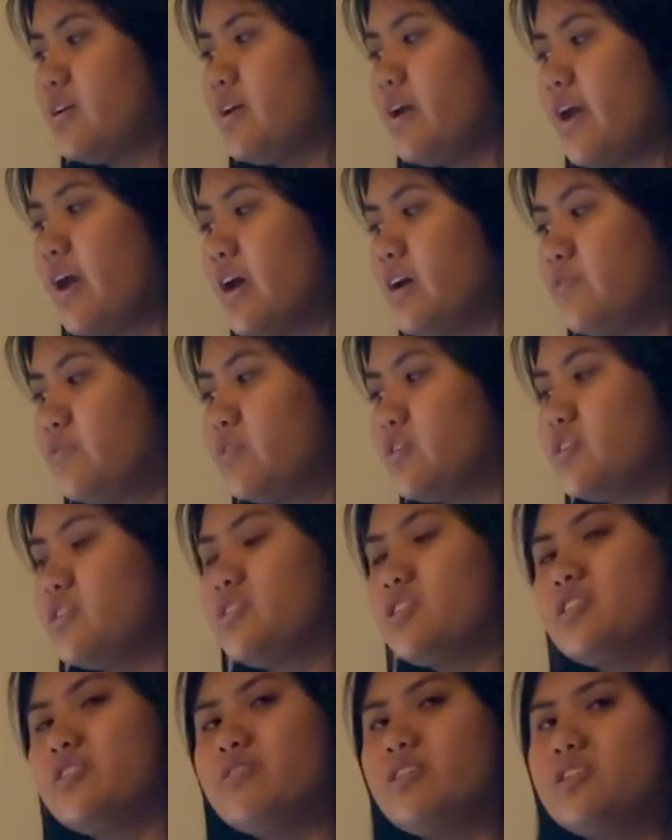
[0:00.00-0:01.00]
careful
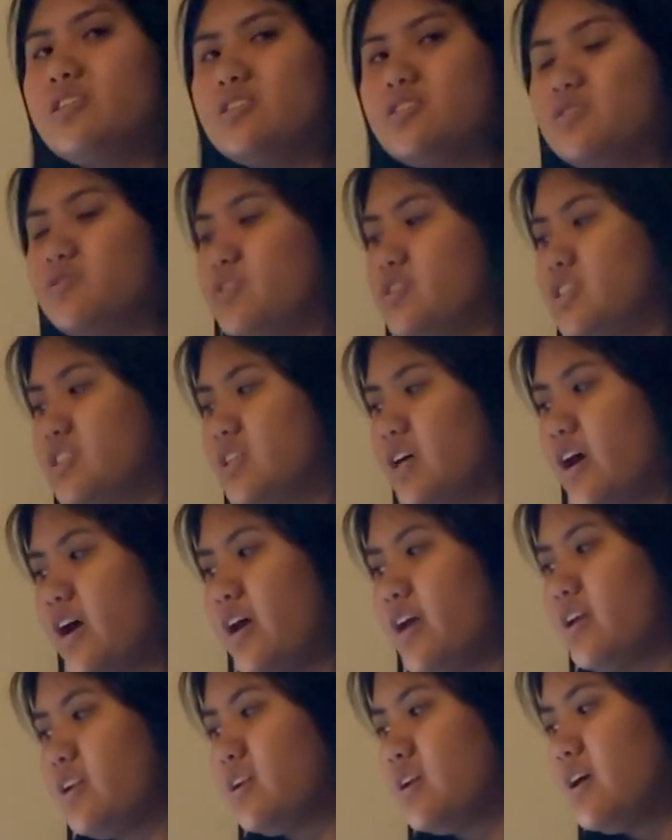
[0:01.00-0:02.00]
considerations for
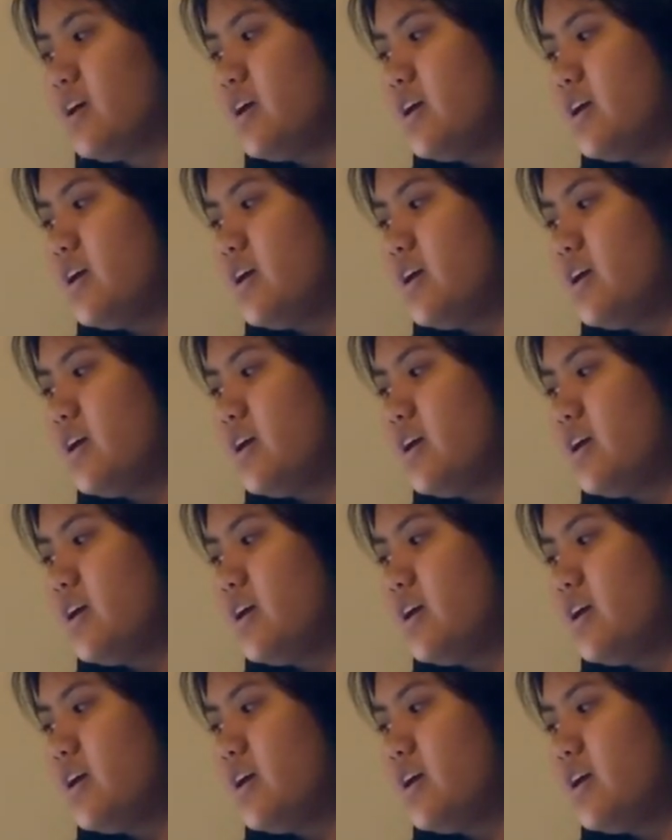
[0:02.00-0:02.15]
design,